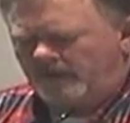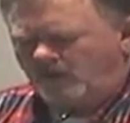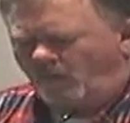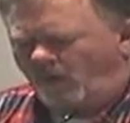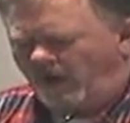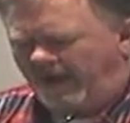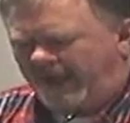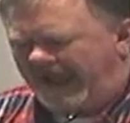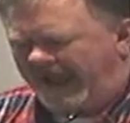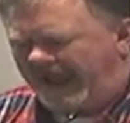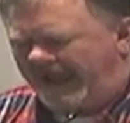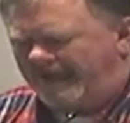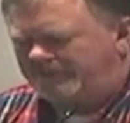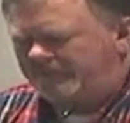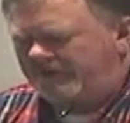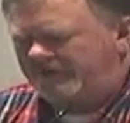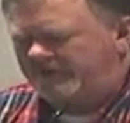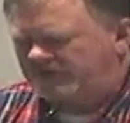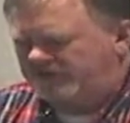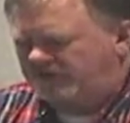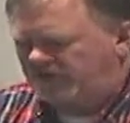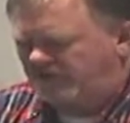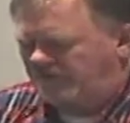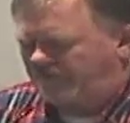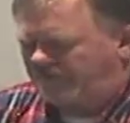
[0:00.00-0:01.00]
What
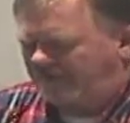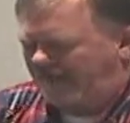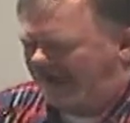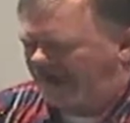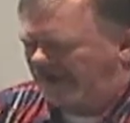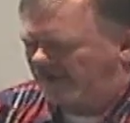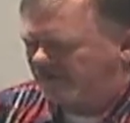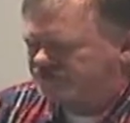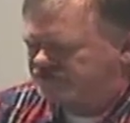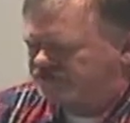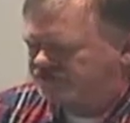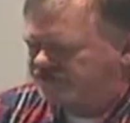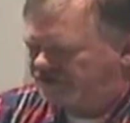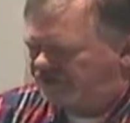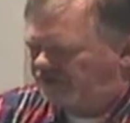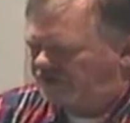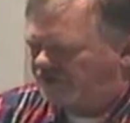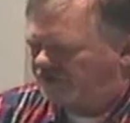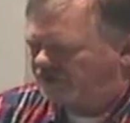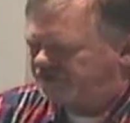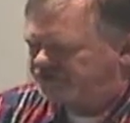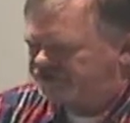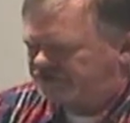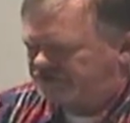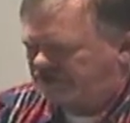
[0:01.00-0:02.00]
happened 2,000
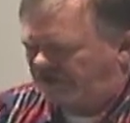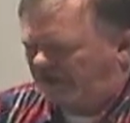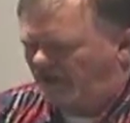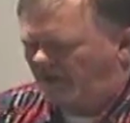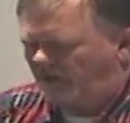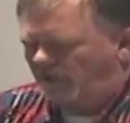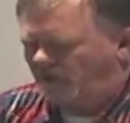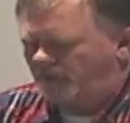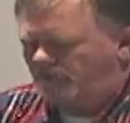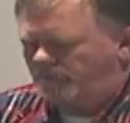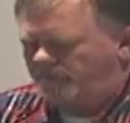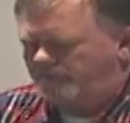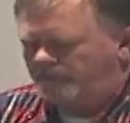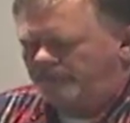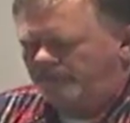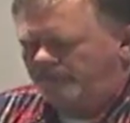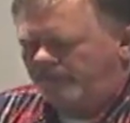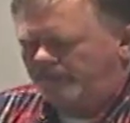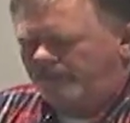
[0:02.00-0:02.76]
years ago